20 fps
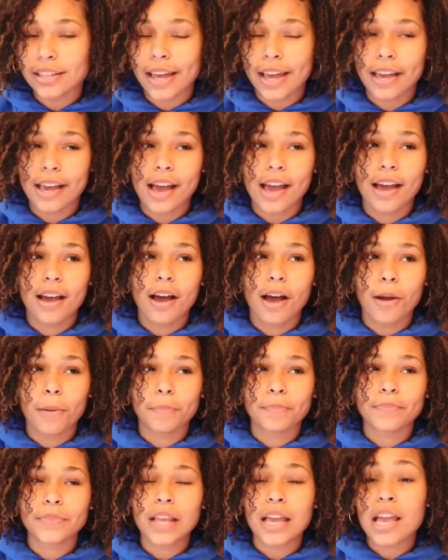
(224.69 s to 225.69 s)
Like,
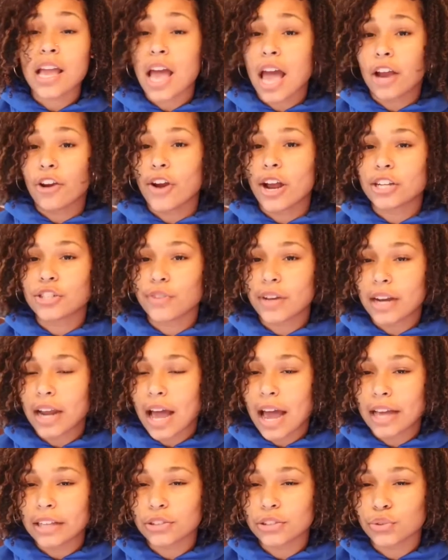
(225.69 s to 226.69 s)
I
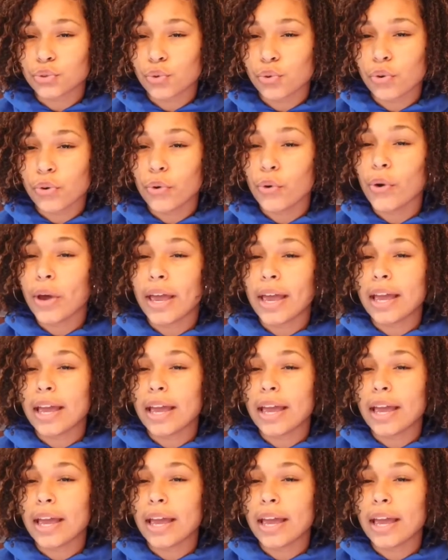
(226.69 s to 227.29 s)
graduated high school.